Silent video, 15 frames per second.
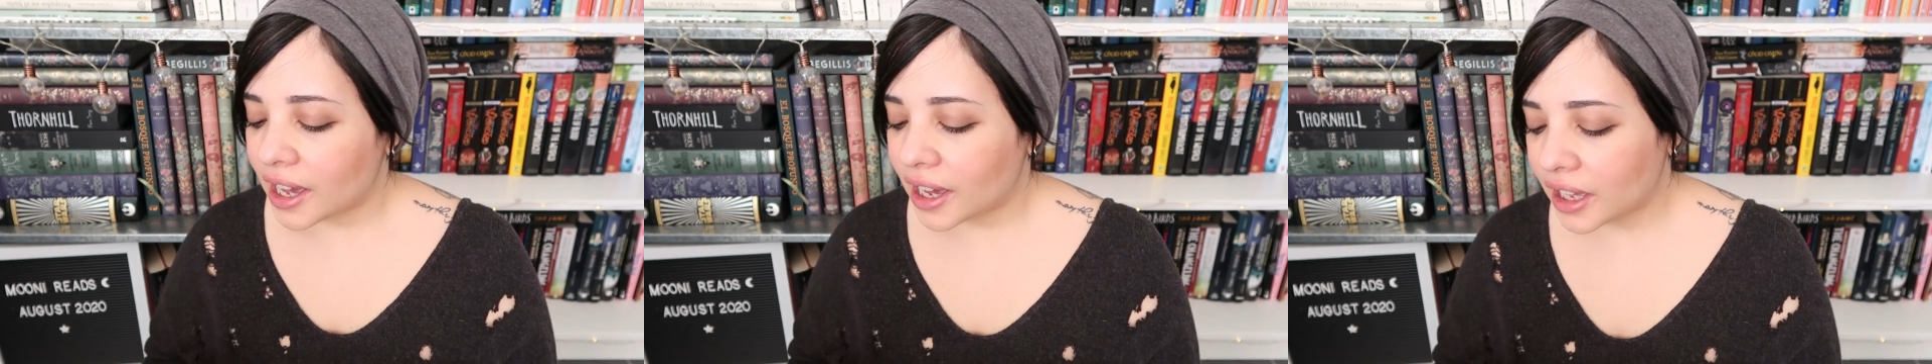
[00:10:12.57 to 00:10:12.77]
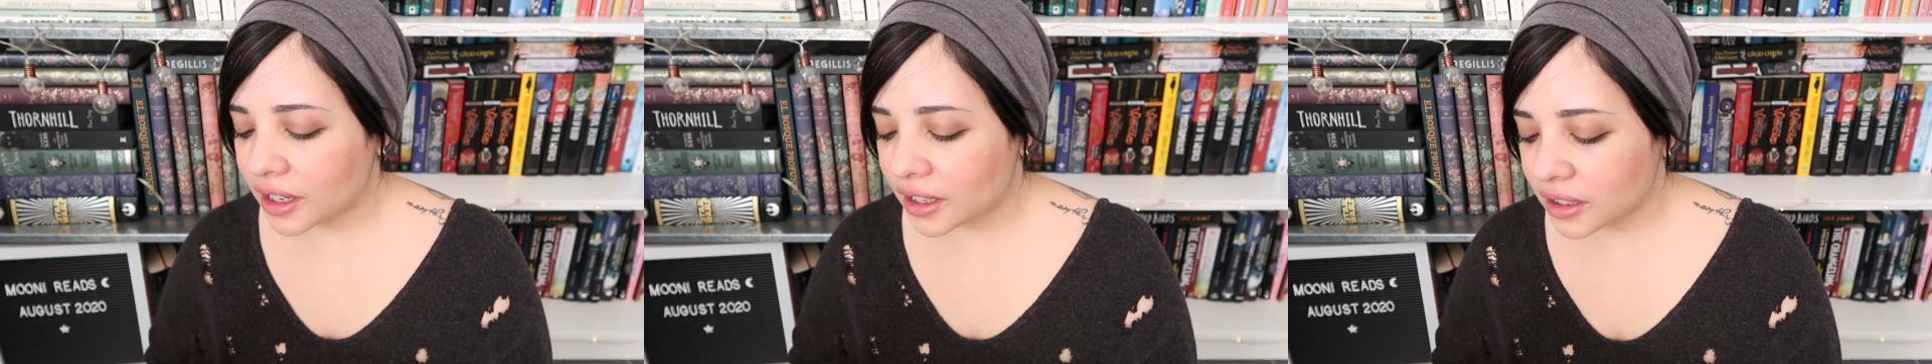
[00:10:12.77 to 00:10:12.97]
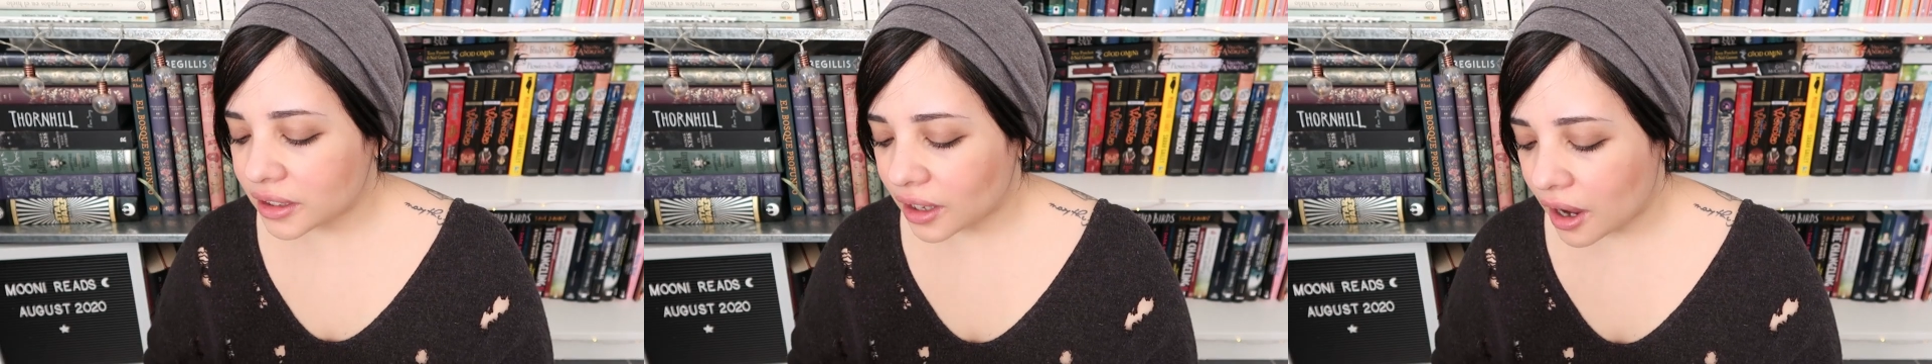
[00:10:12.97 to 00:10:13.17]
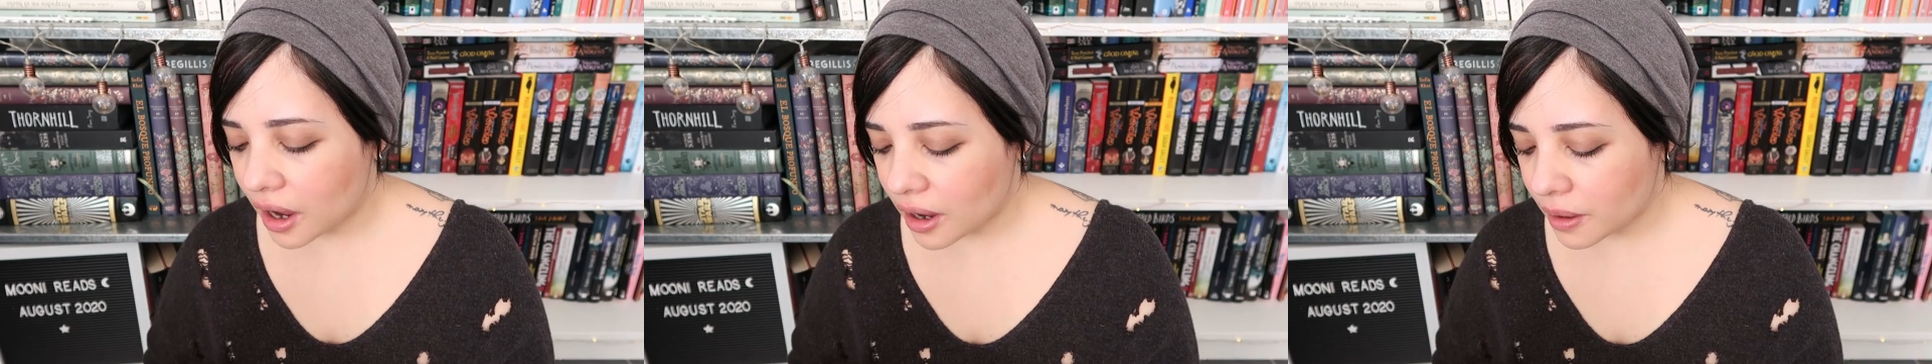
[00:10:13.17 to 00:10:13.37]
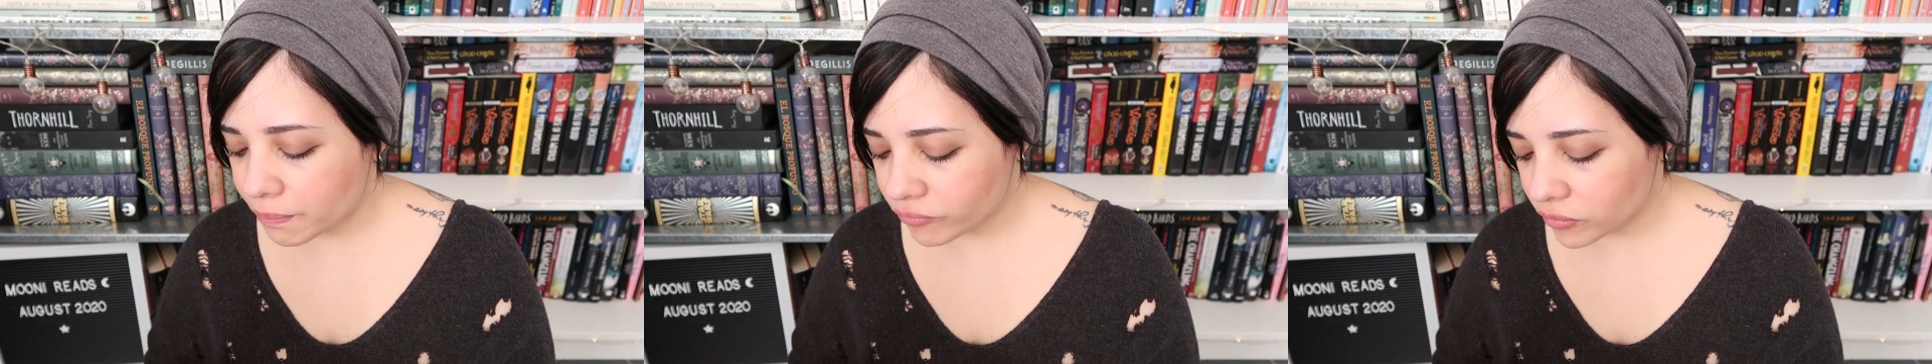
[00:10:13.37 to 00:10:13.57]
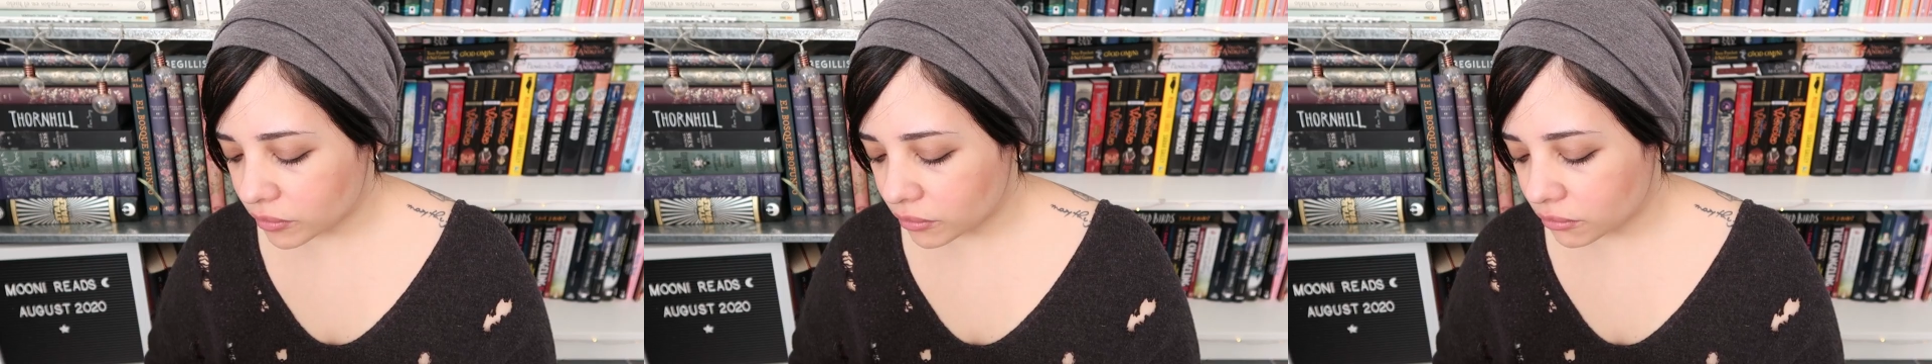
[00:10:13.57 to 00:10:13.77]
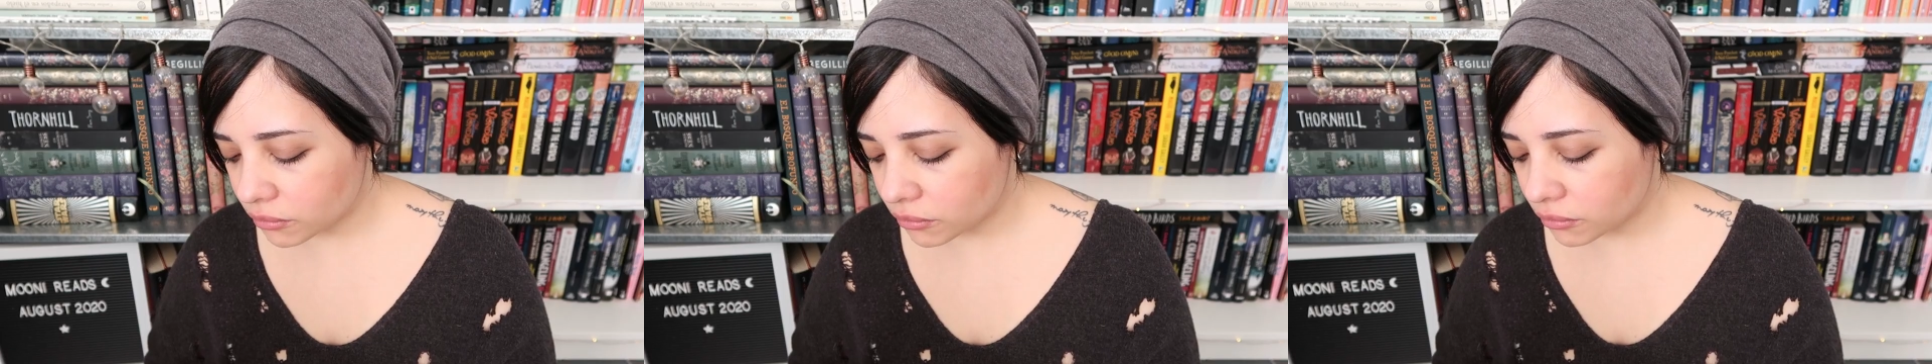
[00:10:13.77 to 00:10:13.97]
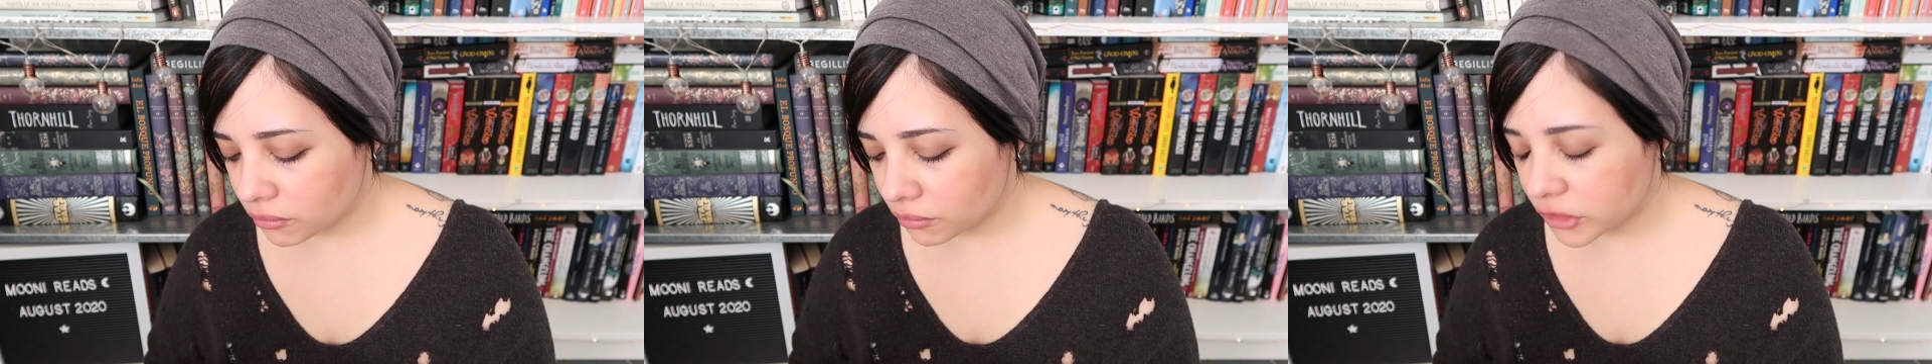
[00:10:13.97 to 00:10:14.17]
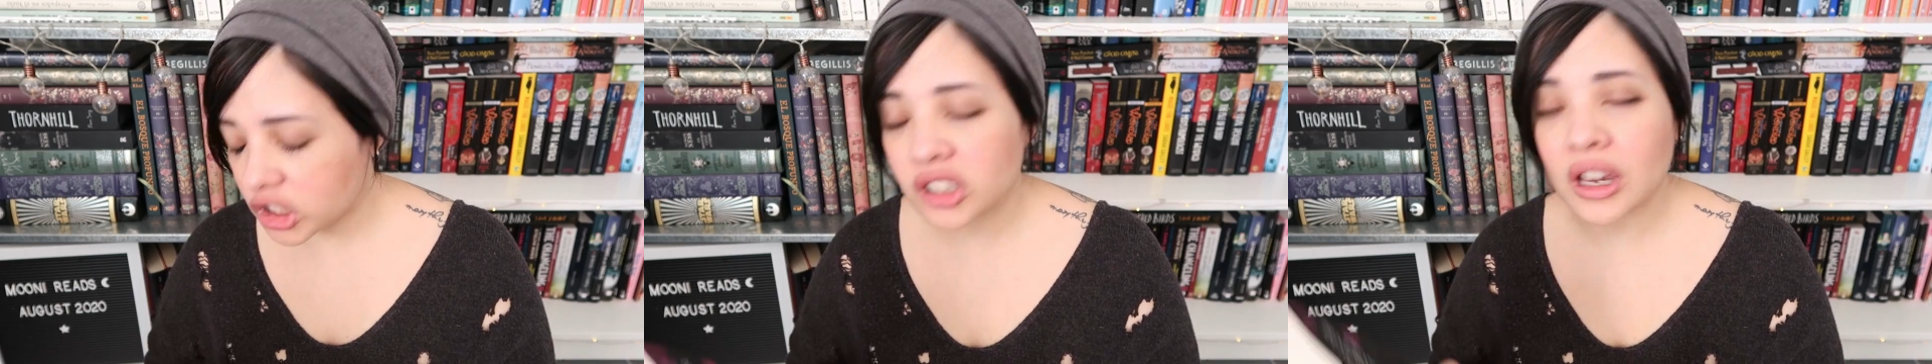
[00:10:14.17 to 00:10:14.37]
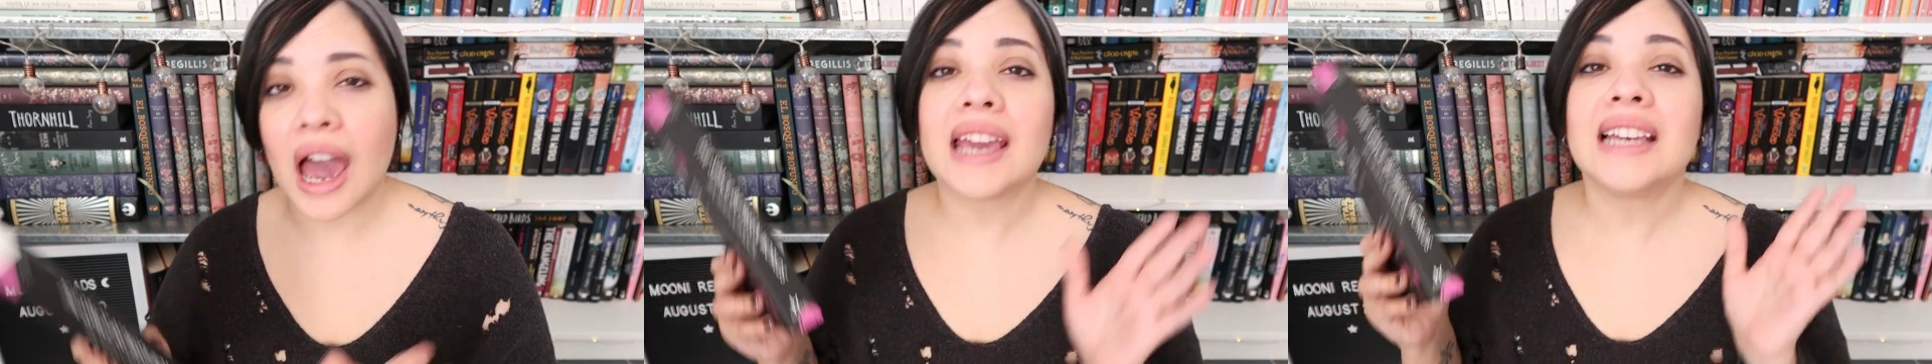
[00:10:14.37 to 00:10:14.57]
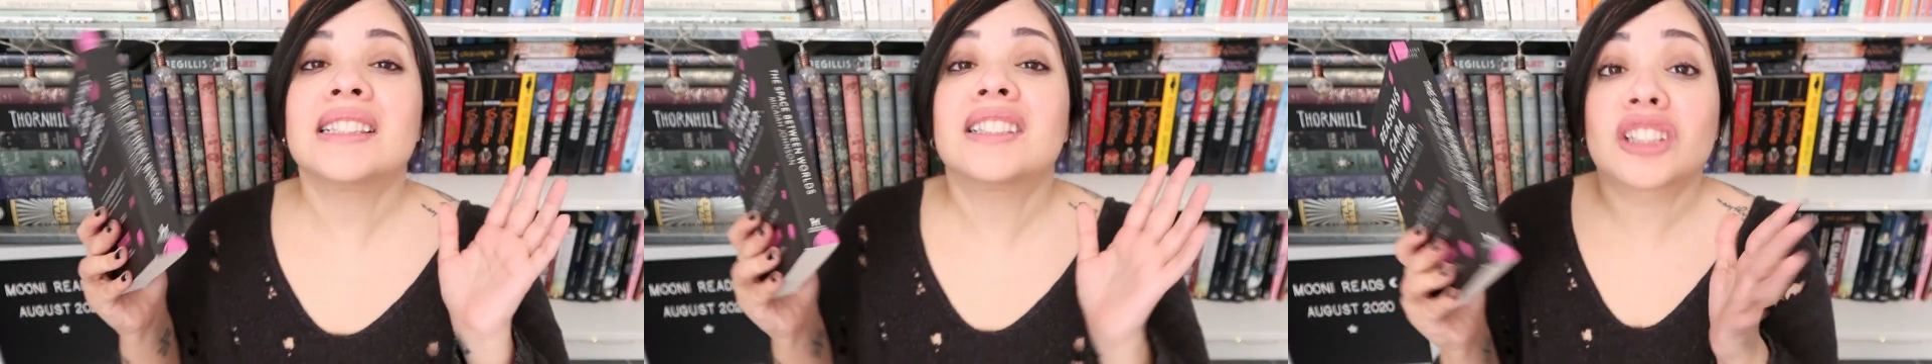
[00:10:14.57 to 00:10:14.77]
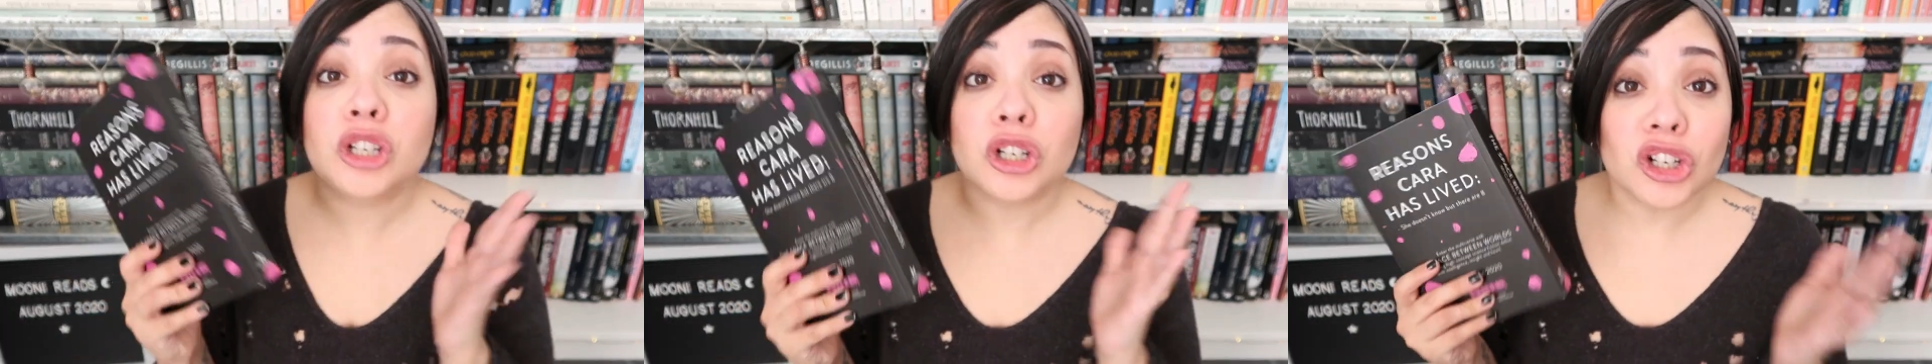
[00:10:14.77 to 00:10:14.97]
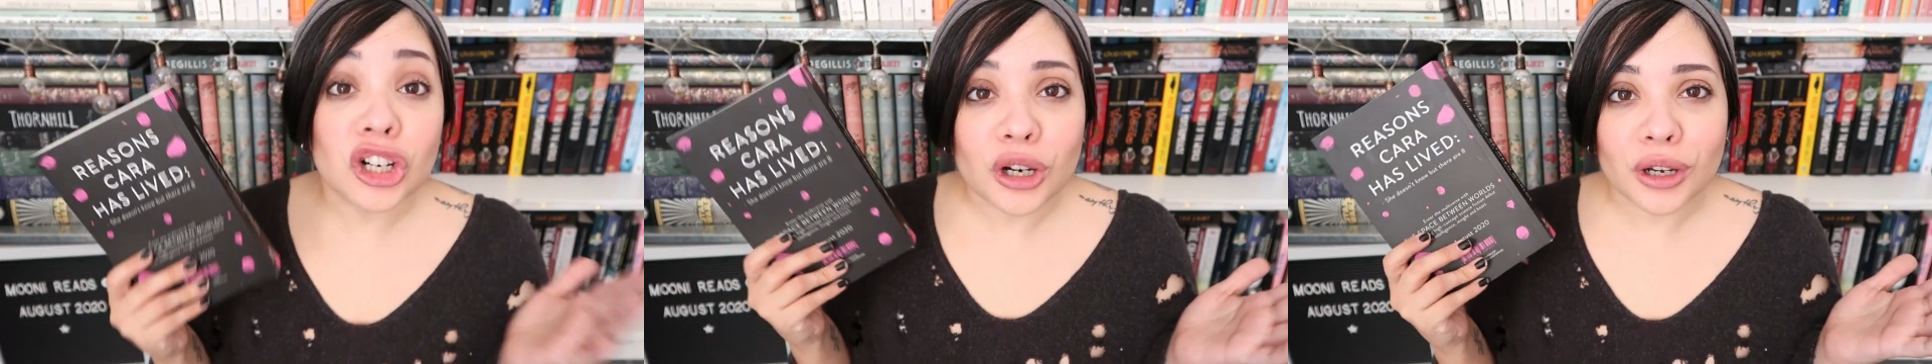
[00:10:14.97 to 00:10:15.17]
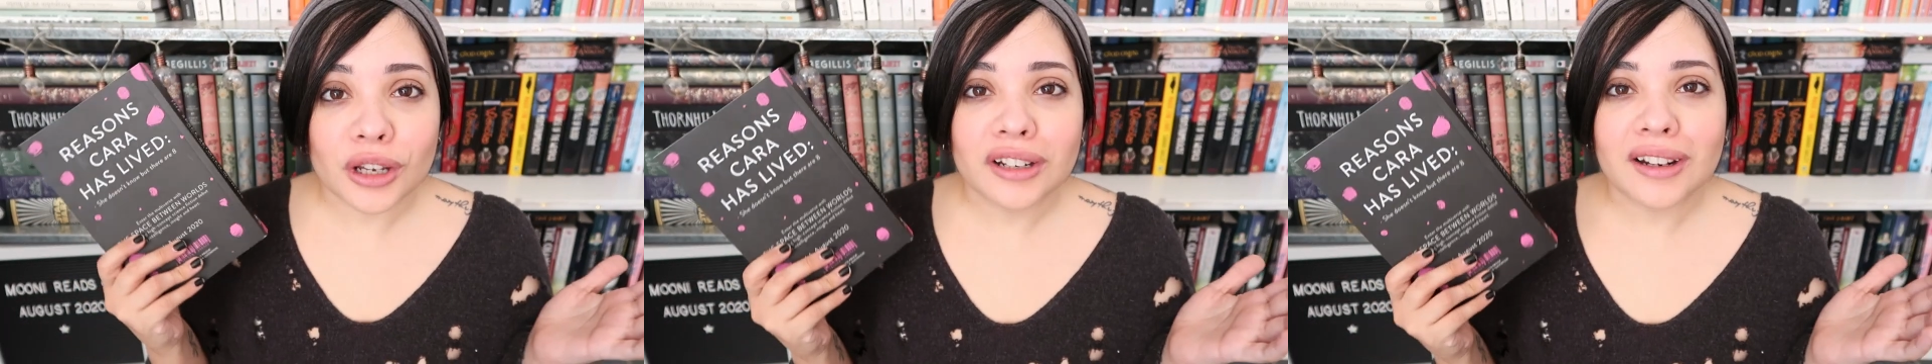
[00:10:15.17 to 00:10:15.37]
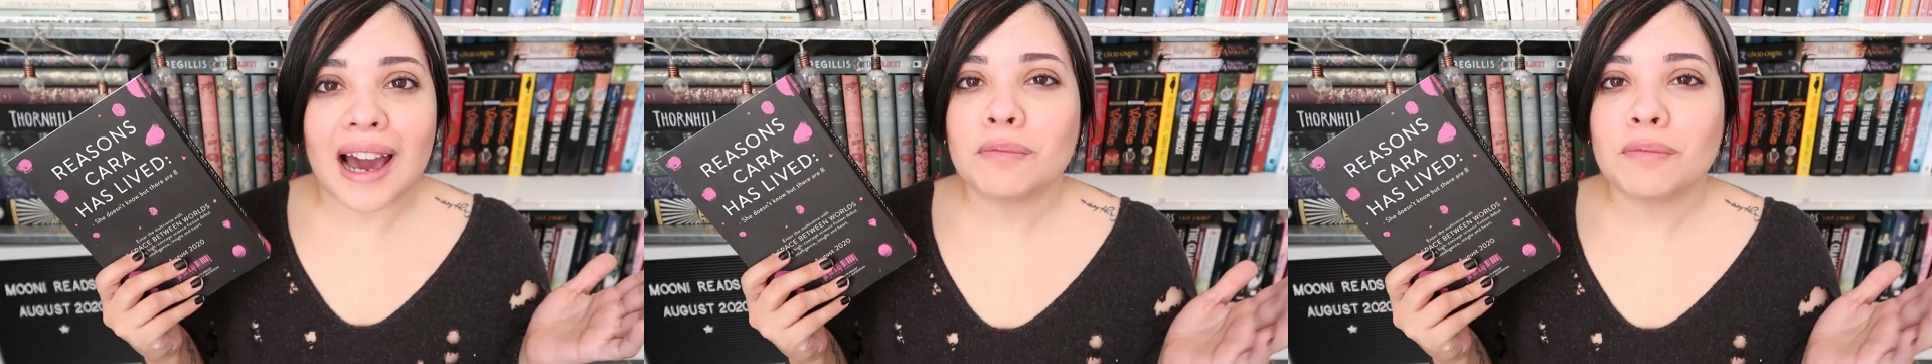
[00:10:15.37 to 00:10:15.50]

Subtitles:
and it's good.